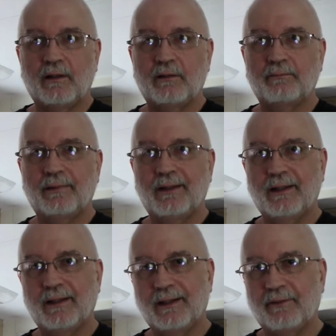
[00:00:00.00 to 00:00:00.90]

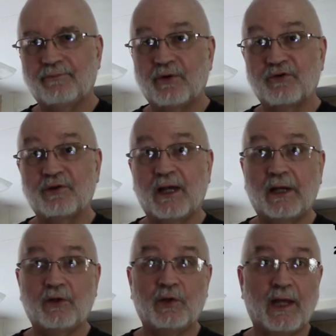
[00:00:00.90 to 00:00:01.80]
But unfortunately,
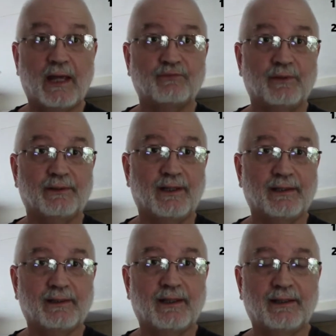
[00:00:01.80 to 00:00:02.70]
I don't have one
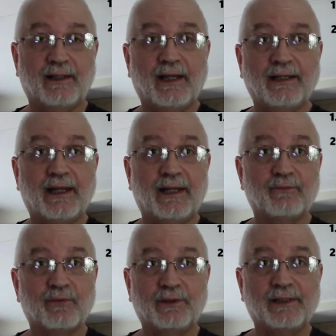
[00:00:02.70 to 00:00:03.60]
like that and I can't
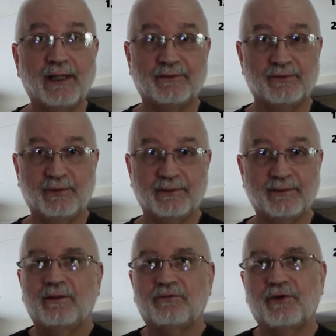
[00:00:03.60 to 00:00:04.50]
really get to it.
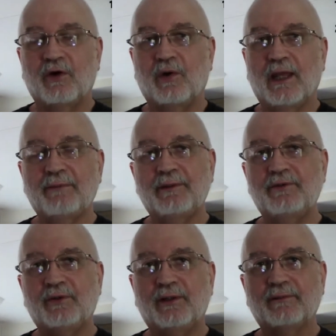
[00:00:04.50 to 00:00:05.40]
So what I've been
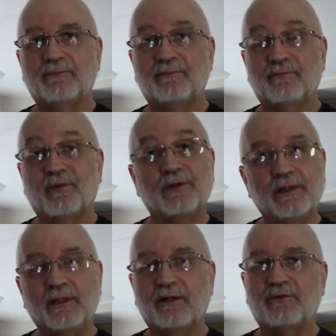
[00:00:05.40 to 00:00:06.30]
doing for
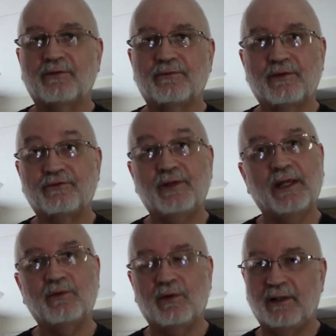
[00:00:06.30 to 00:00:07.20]
years, since
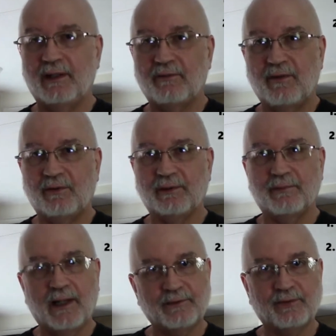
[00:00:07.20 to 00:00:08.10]
day one of owning
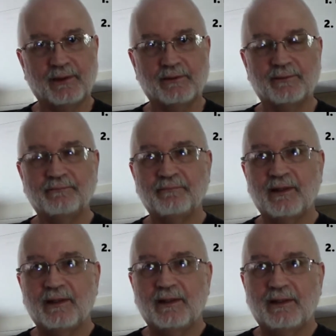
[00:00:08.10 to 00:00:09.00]
my trailer,
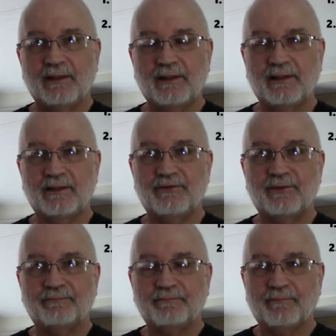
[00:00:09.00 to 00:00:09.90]
is
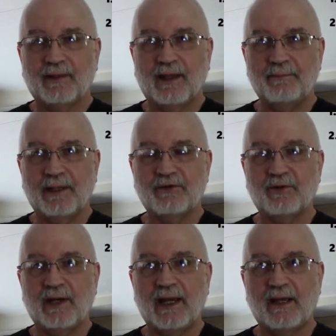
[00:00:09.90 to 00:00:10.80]
I make
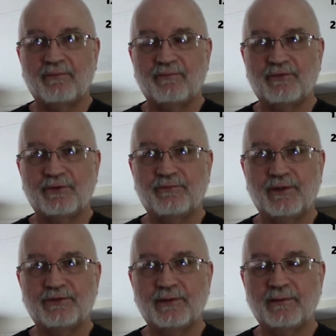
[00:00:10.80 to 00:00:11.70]
sure I have
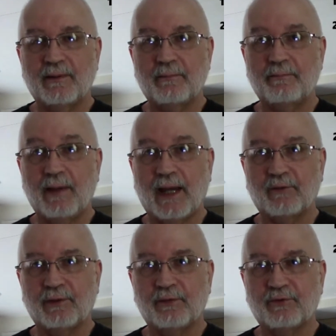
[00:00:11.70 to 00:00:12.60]
sufficient
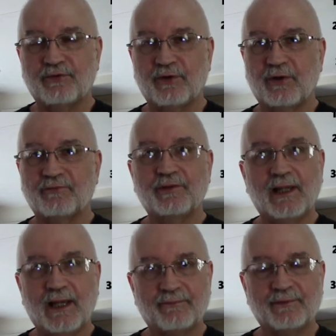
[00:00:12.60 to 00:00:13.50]
battery reserves
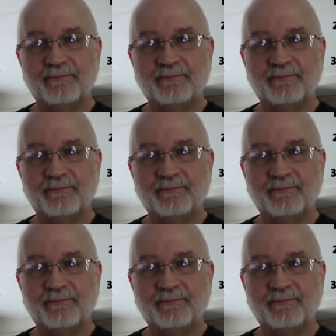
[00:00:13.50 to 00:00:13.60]
left